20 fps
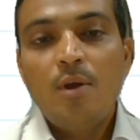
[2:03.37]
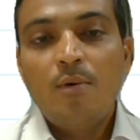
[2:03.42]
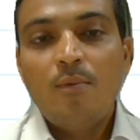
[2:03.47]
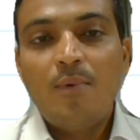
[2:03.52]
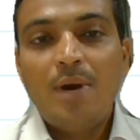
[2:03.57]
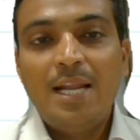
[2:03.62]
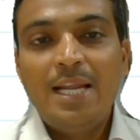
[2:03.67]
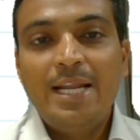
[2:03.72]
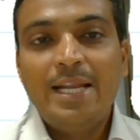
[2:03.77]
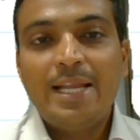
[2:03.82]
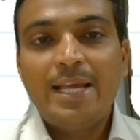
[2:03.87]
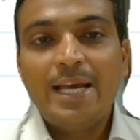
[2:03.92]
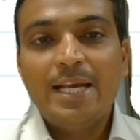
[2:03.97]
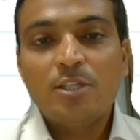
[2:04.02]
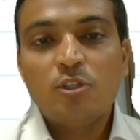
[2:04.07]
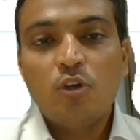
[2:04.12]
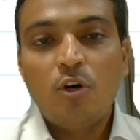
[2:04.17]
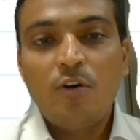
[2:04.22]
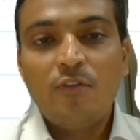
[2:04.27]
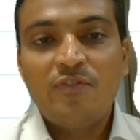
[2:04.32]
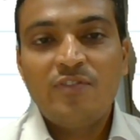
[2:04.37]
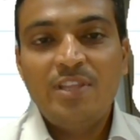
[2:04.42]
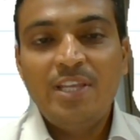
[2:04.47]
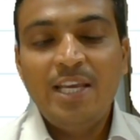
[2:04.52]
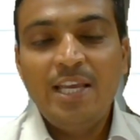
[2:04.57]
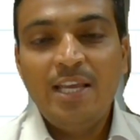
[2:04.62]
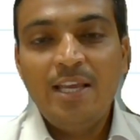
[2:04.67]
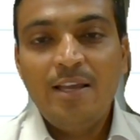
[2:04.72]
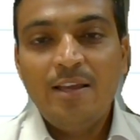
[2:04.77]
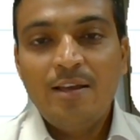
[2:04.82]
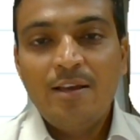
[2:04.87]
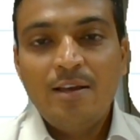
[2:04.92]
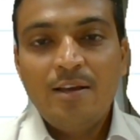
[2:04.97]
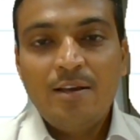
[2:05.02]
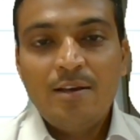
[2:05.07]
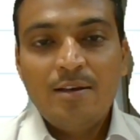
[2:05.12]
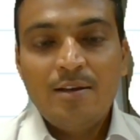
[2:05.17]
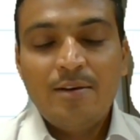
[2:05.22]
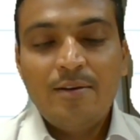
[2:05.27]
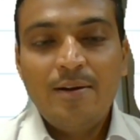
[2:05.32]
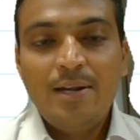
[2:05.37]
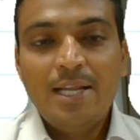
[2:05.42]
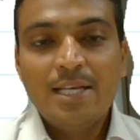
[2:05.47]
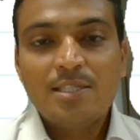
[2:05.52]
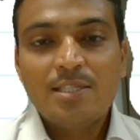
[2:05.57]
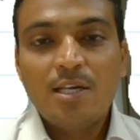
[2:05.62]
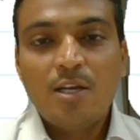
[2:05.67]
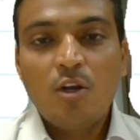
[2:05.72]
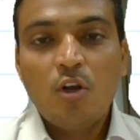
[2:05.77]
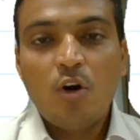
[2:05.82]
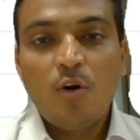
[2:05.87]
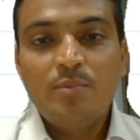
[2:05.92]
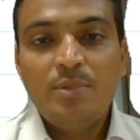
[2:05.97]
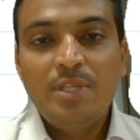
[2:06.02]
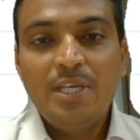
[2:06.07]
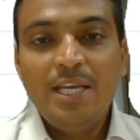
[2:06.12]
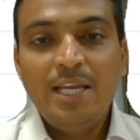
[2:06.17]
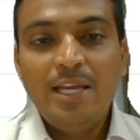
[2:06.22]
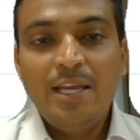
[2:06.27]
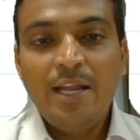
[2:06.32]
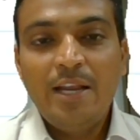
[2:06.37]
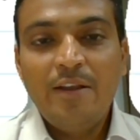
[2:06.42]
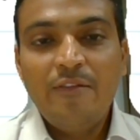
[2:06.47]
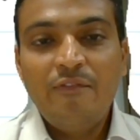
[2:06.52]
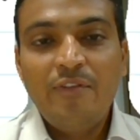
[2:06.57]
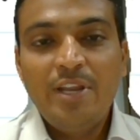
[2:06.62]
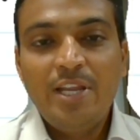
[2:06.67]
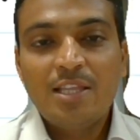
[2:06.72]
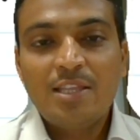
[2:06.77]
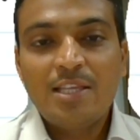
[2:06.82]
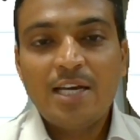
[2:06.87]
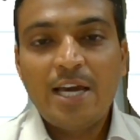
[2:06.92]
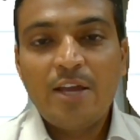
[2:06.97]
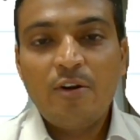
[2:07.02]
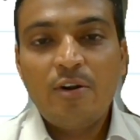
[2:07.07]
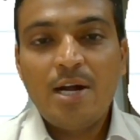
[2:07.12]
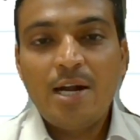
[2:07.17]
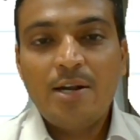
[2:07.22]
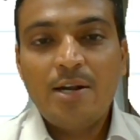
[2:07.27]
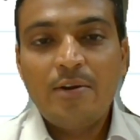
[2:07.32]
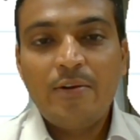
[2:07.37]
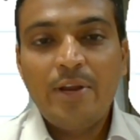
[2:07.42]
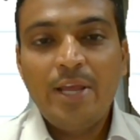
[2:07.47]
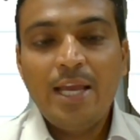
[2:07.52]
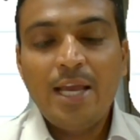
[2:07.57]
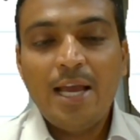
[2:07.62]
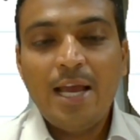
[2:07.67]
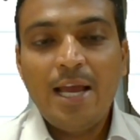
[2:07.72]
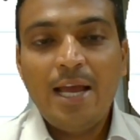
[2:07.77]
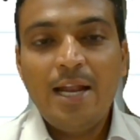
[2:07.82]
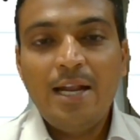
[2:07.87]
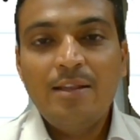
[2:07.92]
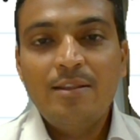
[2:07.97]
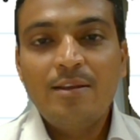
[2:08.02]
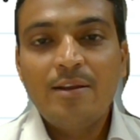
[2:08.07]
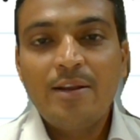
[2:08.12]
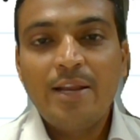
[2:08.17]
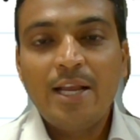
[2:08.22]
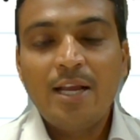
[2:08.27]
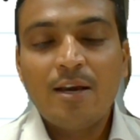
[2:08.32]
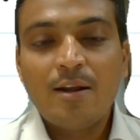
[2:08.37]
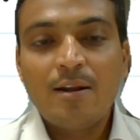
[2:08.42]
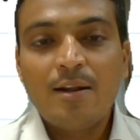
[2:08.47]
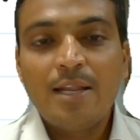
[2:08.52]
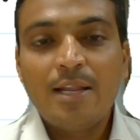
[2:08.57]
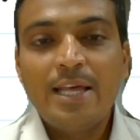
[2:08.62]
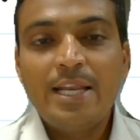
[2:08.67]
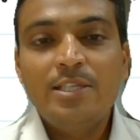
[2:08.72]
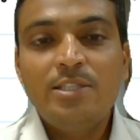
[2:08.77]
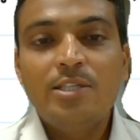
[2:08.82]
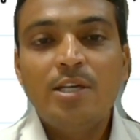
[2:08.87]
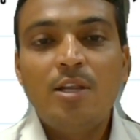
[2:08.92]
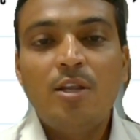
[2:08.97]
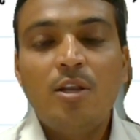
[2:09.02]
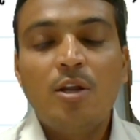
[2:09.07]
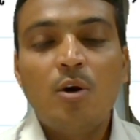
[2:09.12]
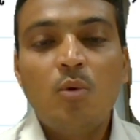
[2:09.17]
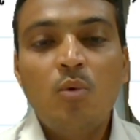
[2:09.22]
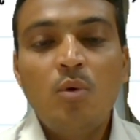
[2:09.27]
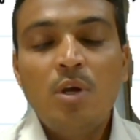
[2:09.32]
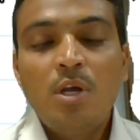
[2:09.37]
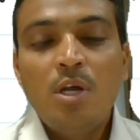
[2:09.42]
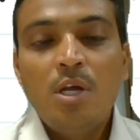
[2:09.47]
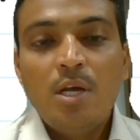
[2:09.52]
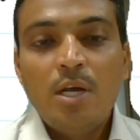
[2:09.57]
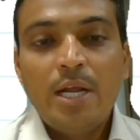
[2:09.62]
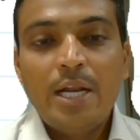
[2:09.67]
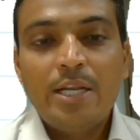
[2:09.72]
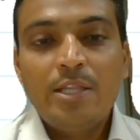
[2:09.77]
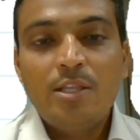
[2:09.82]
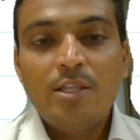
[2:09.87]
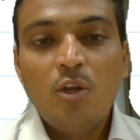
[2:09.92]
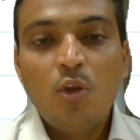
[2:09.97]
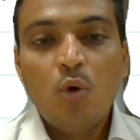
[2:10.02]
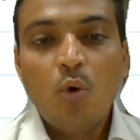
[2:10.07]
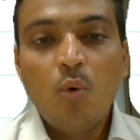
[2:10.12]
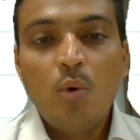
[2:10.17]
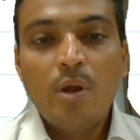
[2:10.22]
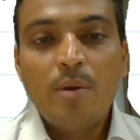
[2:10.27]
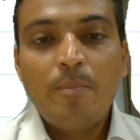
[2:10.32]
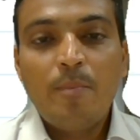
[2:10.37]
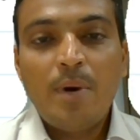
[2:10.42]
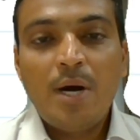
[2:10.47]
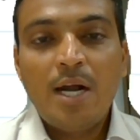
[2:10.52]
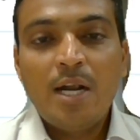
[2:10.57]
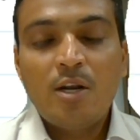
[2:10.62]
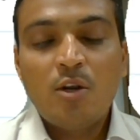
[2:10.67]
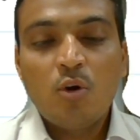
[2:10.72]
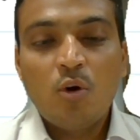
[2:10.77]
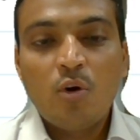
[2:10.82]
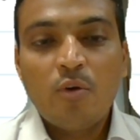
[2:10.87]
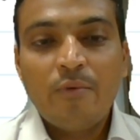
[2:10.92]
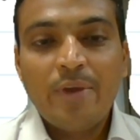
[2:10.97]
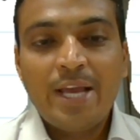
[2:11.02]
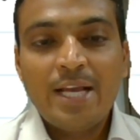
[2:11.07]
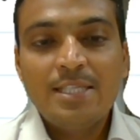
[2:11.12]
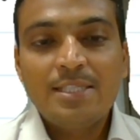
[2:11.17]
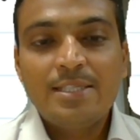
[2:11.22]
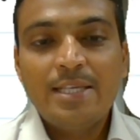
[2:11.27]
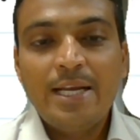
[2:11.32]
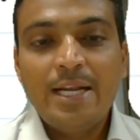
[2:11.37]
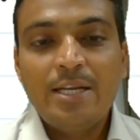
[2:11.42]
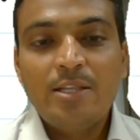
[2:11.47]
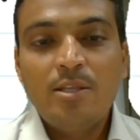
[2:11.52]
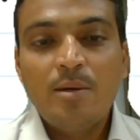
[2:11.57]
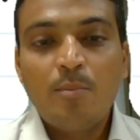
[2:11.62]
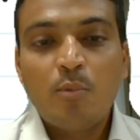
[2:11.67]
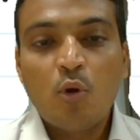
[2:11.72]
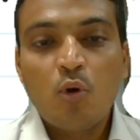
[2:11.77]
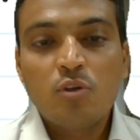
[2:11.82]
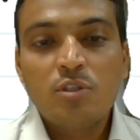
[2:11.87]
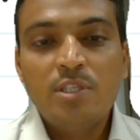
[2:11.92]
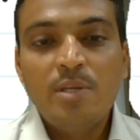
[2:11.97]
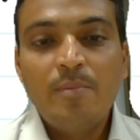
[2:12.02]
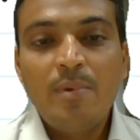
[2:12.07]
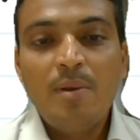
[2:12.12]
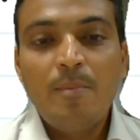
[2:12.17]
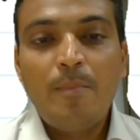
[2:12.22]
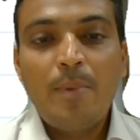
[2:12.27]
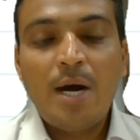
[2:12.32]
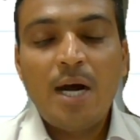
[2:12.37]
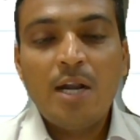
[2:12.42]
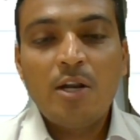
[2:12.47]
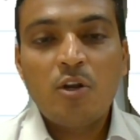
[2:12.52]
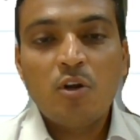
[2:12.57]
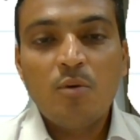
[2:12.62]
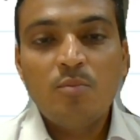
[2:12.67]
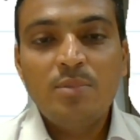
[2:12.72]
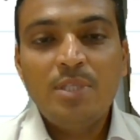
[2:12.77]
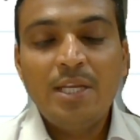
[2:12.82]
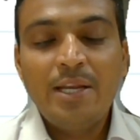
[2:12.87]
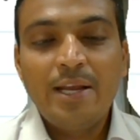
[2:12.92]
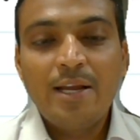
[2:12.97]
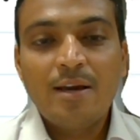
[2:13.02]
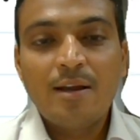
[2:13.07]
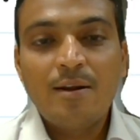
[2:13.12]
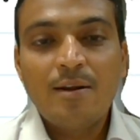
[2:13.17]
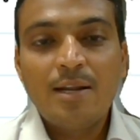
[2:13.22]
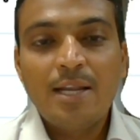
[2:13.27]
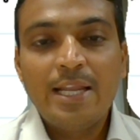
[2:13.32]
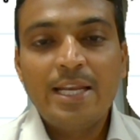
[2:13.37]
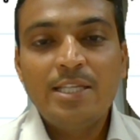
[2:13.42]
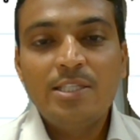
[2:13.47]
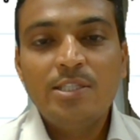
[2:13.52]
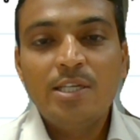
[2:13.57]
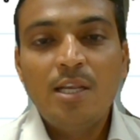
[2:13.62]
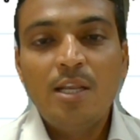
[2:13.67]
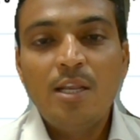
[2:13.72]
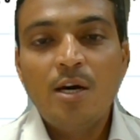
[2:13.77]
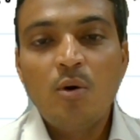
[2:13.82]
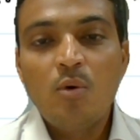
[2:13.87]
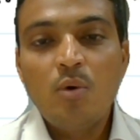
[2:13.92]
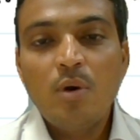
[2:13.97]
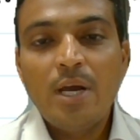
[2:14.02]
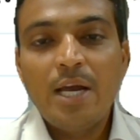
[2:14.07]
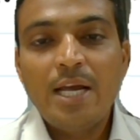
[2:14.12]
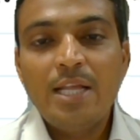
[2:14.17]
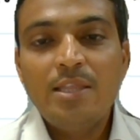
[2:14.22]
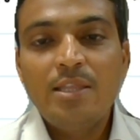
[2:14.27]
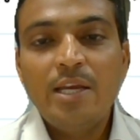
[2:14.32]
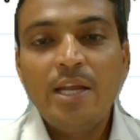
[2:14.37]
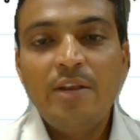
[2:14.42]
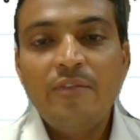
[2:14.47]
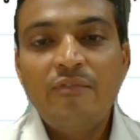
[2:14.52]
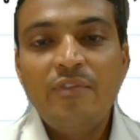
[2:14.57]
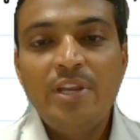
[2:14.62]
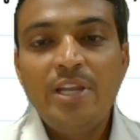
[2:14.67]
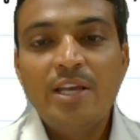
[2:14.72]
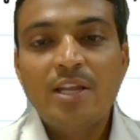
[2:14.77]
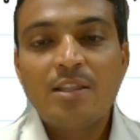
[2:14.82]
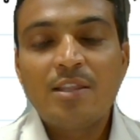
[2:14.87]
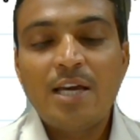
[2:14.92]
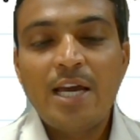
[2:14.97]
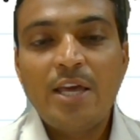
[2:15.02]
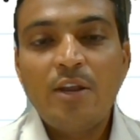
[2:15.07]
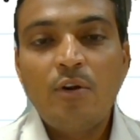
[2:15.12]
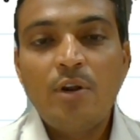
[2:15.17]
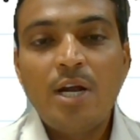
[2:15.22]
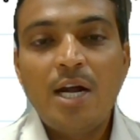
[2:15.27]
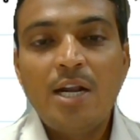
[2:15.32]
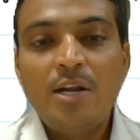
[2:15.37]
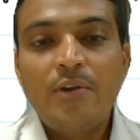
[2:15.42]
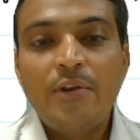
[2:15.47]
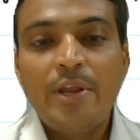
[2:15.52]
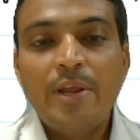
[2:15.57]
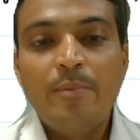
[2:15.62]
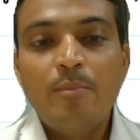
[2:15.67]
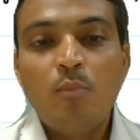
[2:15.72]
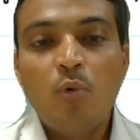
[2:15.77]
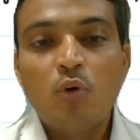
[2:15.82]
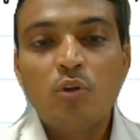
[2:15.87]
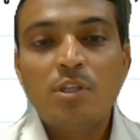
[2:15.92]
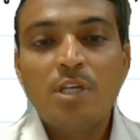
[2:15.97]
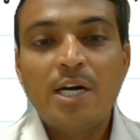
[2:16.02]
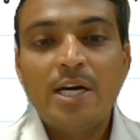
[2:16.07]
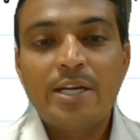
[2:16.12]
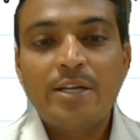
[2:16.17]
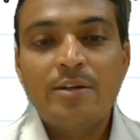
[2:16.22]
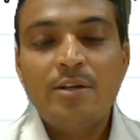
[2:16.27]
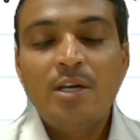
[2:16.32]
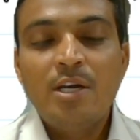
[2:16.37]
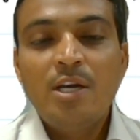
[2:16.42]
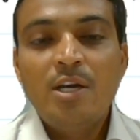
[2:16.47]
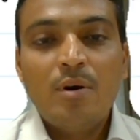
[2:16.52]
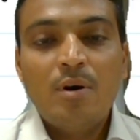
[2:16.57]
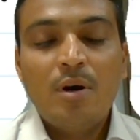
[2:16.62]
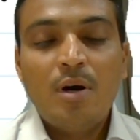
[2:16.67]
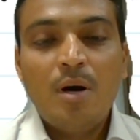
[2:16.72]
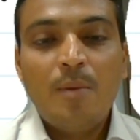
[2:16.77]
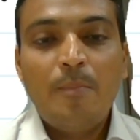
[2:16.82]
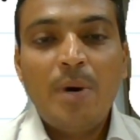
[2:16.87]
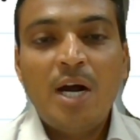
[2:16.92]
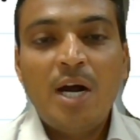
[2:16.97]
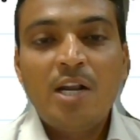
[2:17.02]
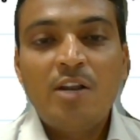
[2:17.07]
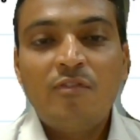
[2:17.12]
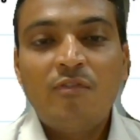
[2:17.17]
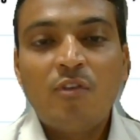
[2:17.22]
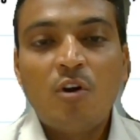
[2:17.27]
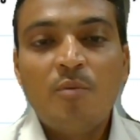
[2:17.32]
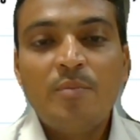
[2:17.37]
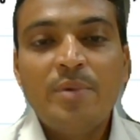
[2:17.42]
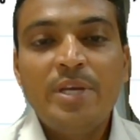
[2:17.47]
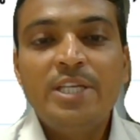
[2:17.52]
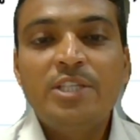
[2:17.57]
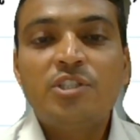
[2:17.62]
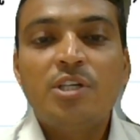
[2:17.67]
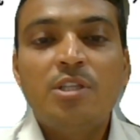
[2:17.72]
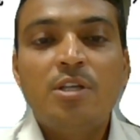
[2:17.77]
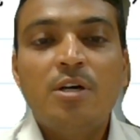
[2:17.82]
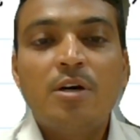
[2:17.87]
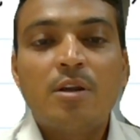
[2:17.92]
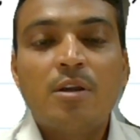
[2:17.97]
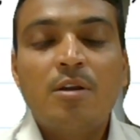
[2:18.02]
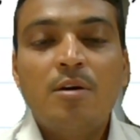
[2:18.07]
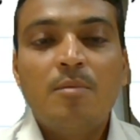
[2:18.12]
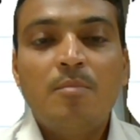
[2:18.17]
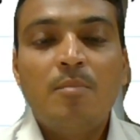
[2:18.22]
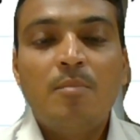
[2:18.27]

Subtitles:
While in case of the relation of the inferior thyroid artery and the recurrent laryngeal nerve, at the lower part, or we can say at the proximal part of the recurrent laryngeal nerve and the inferior thyroid artery, both are apart from each other.